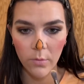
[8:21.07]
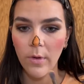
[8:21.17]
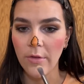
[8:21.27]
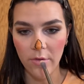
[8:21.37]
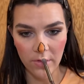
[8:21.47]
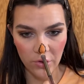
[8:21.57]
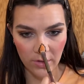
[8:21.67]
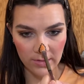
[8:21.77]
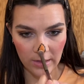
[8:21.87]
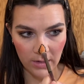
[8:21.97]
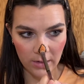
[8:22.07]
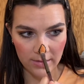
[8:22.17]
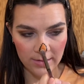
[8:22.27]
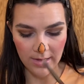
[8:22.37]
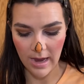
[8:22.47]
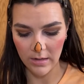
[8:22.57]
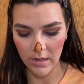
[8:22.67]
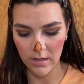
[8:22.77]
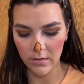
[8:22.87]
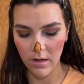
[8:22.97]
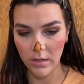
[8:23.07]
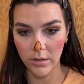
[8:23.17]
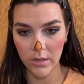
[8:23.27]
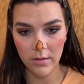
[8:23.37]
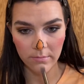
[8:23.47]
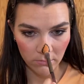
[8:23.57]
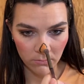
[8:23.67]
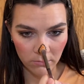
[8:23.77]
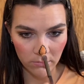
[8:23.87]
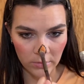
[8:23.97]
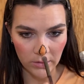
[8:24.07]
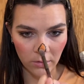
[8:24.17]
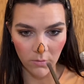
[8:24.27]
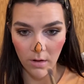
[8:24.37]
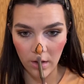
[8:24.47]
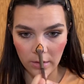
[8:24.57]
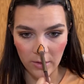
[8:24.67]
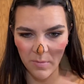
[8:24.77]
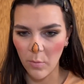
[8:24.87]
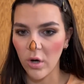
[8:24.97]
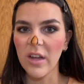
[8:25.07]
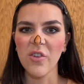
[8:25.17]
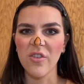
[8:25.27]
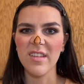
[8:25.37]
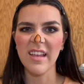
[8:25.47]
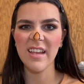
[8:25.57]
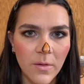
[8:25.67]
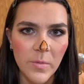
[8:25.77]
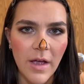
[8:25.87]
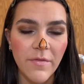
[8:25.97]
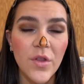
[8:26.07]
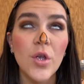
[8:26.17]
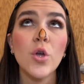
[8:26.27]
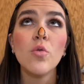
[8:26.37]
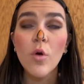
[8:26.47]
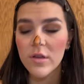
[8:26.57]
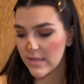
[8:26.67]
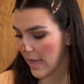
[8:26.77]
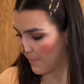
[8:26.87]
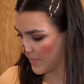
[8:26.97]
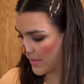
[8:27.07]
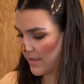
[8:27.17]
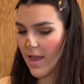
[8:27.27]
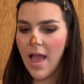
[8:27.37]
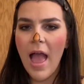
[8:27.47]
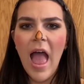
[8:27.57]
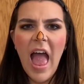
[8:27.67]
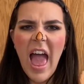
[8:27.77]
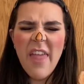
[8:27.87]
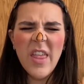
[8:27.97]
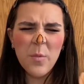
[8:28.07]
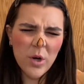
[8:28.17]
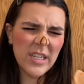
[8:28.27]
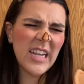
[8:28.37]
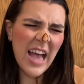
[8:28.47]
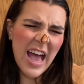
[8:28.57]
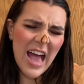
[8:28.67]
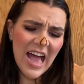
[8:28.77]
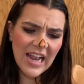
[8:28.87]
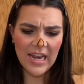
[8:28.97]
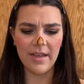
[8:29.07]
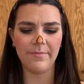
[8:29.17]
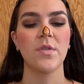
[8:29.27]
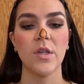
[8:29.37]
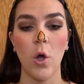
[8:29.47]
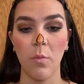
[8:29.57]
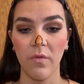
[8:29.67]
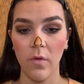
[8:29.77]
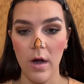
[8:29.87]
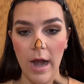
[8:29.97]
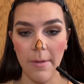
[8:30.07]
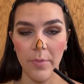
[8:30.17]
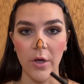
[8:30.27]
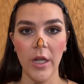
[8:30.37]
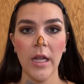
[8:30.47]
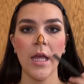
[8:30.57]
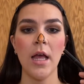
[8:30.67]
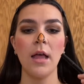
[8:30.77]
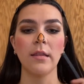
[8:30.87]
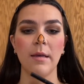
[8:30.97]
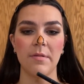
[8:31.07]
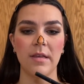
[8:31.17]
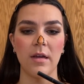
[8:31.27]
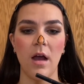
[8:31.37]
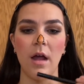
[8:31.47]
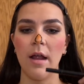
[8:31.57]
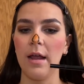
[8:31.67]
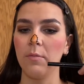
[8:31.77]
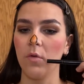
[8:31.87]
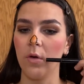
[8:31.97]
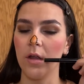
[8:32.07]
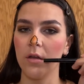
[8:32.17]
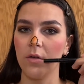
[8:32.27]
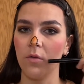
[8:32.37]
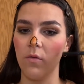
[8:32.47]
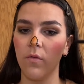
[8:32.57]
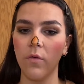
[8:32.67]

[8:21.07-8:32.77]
rather than just like a stagnant color. I don't know, a little bit more interesting. We have 2 more steps and then we're done. So before I put lipstick on, I am going to